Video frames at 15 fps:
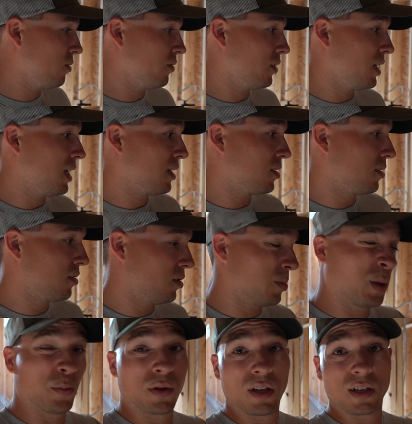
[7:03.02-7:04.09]
for that. There'll be
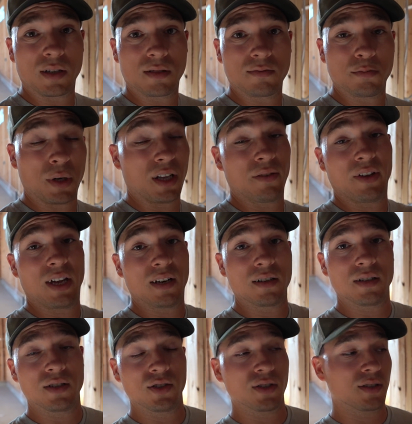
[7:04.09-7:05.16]
a plug by the
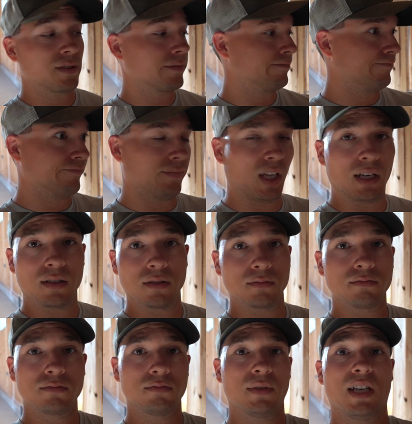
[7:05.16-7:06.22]
vanity, just, I don't know,
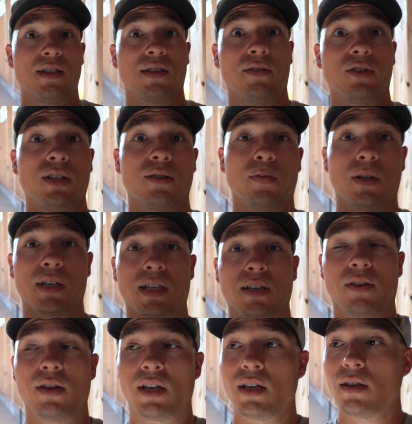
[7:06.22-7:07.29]
in case I ever need to plug
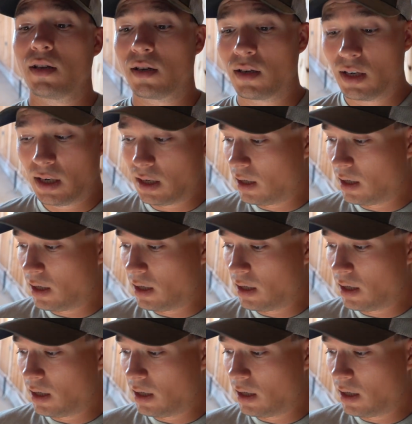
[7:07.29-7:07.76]
anything in there.